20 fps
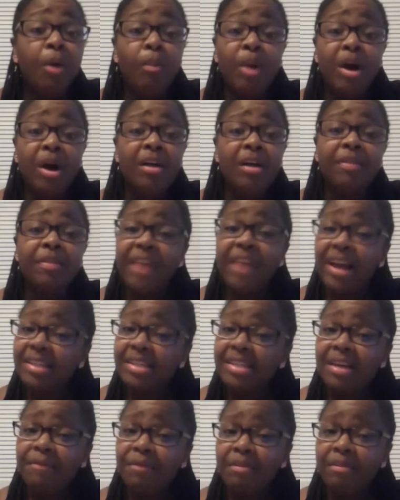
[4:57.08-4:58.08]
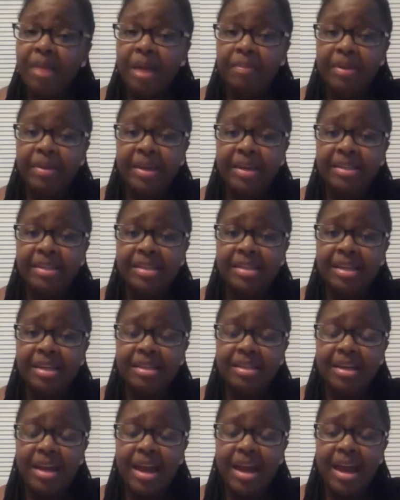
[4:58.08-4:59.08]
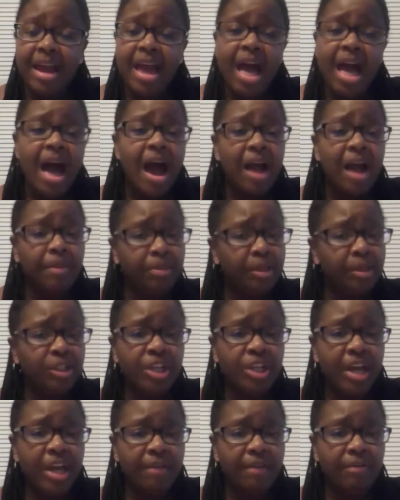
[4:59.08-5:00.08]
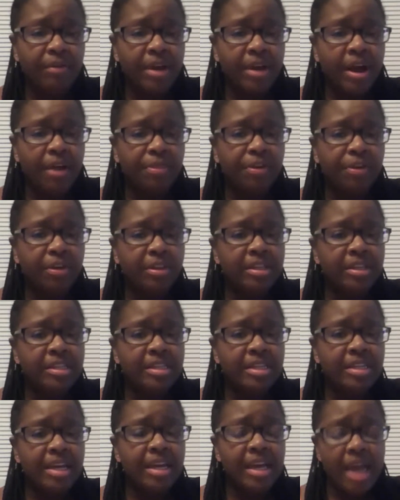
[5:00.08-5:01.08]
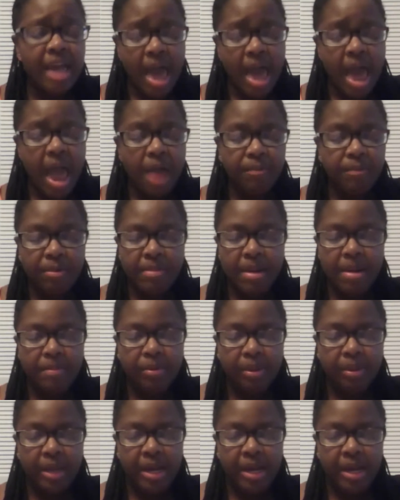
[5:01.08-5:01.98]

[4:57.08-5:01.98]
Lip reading: Well, that's it for my PSA tonight. I appreciate everyone out there listening. And remember,